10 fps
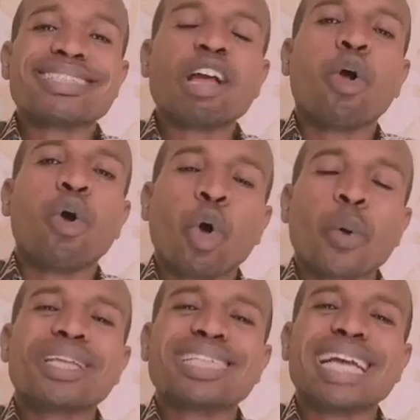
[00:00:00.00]
2
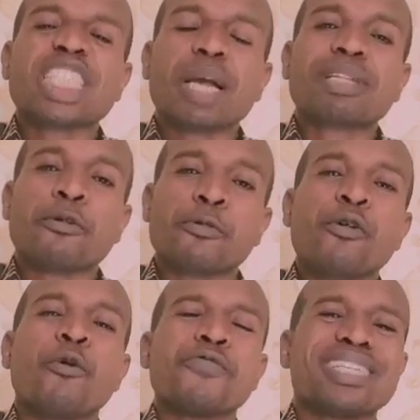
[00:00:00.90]
Corinthians chapter
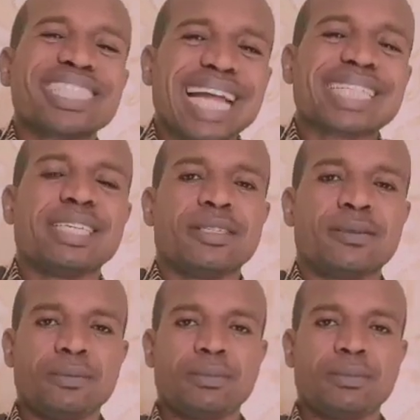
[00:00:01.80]
4 verse 13.